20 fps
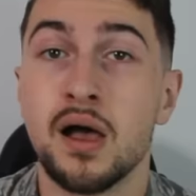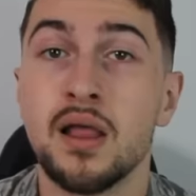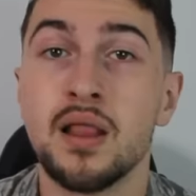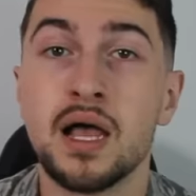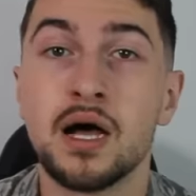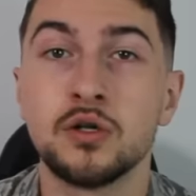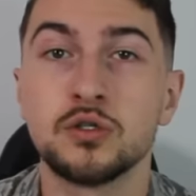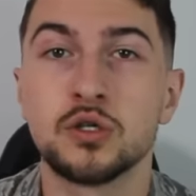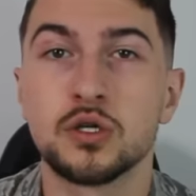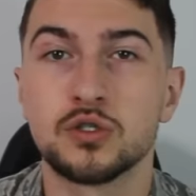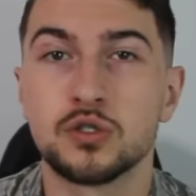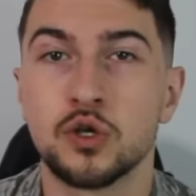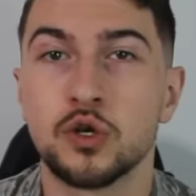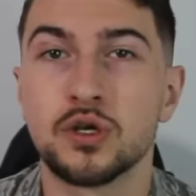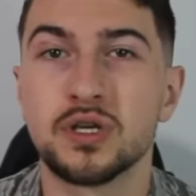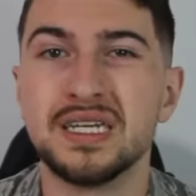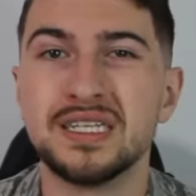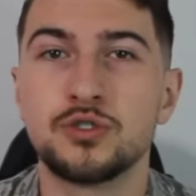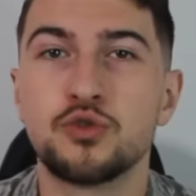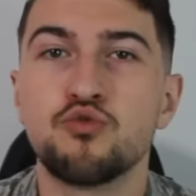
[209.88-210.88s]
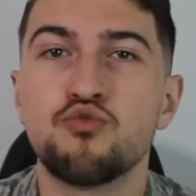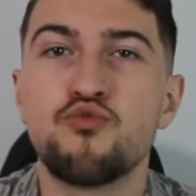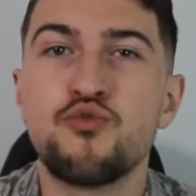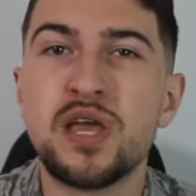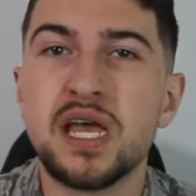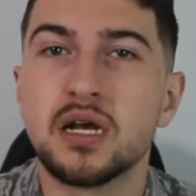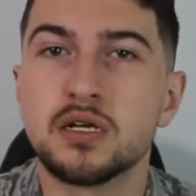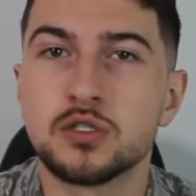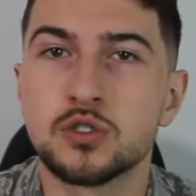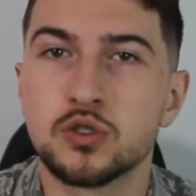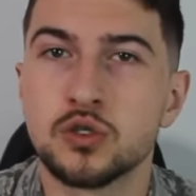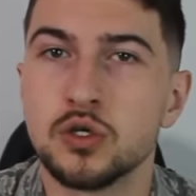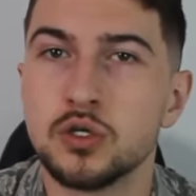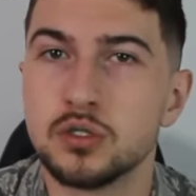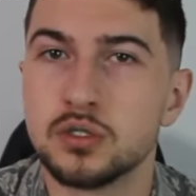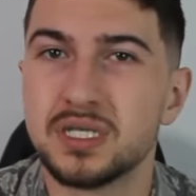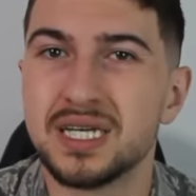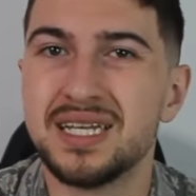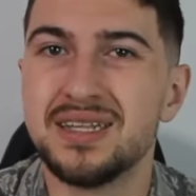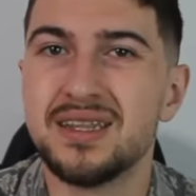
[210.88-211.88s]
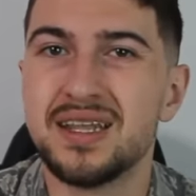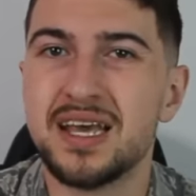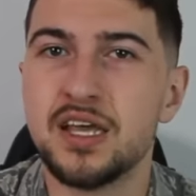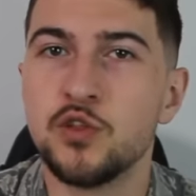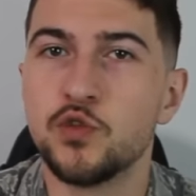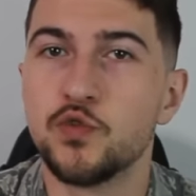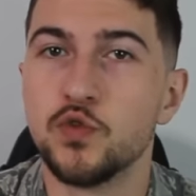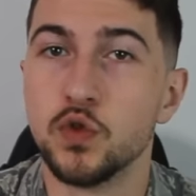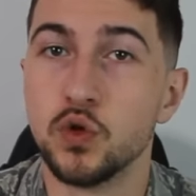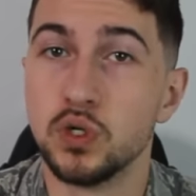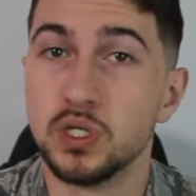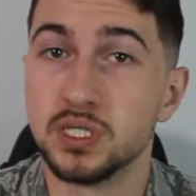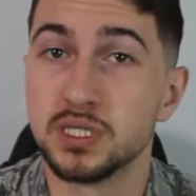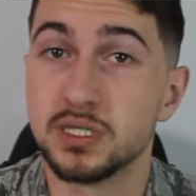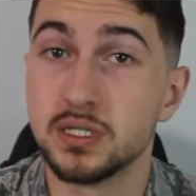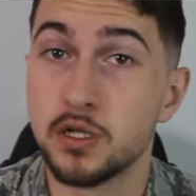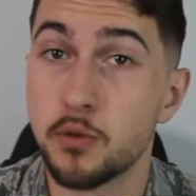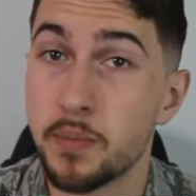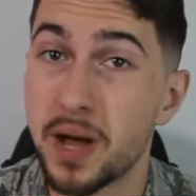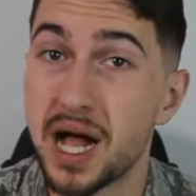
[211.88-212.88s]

allowed Turkey to reassert an influence in the